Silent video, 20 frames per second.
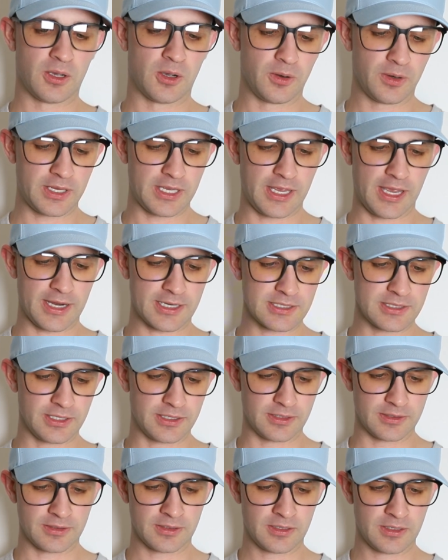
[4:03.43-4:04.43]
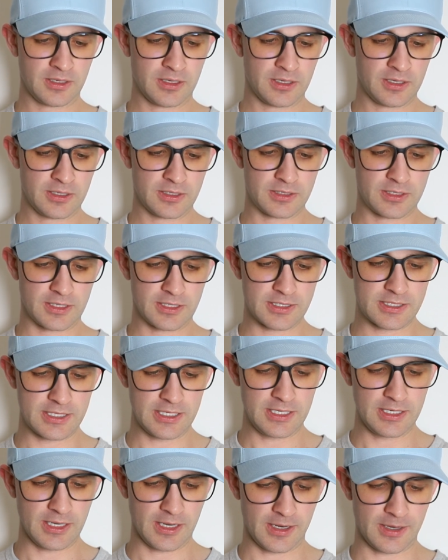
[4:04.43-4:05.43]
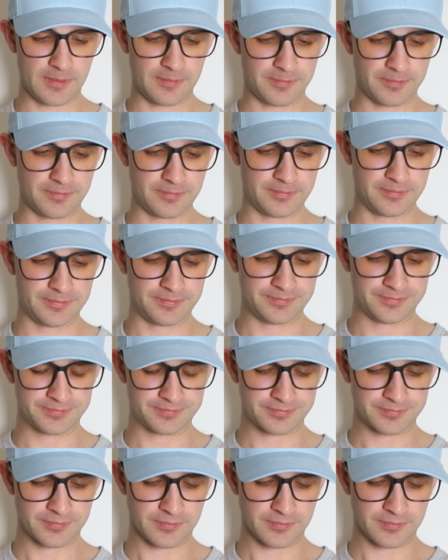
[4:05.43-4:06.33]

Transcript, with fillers: Okay, excellent. So you can see, um,